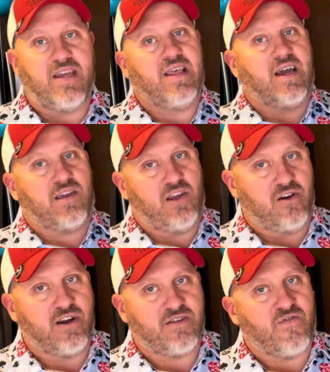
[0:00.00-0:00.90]
That
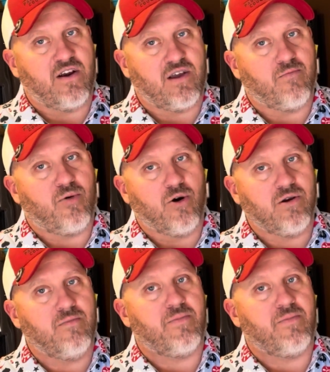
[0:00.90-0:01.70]
cure is very important,